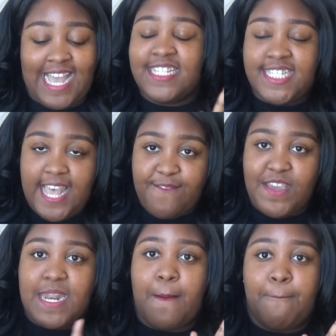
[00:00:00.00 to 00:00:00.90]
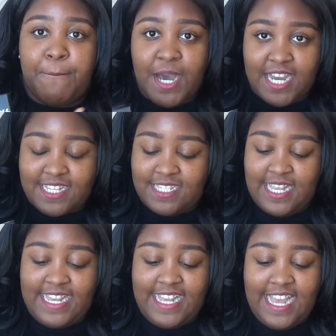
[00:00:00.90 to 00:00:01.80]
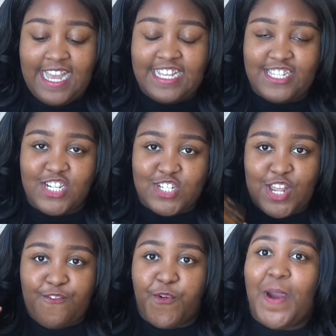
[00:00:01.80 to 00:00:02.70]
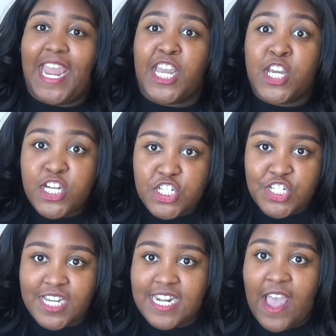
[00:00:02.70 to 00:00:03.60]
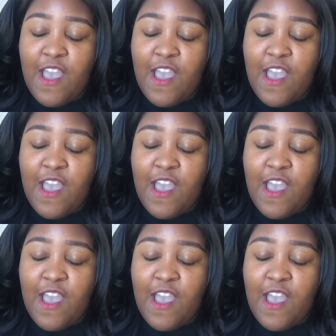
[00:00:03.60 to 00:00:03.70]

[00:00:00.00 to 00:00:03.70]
$7 essentially for a cushion